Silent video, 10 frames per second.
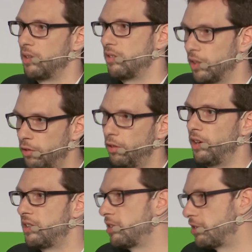is
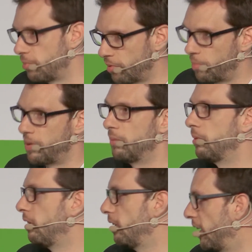secure, it's
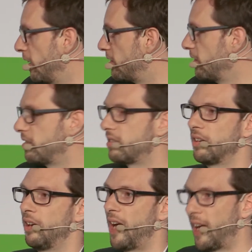interoperable, it is
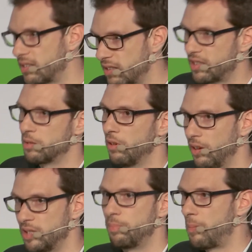
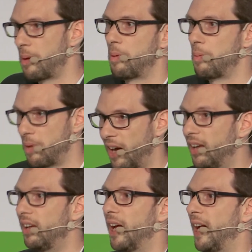accessible, it's blah, blah, blah, blah,
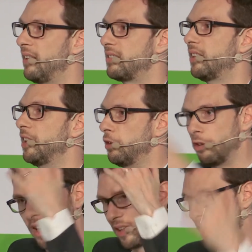blah. And you
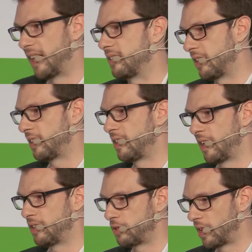look at that, and at the
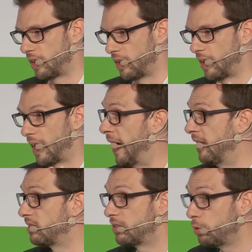end you said,
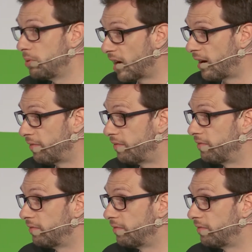and do we have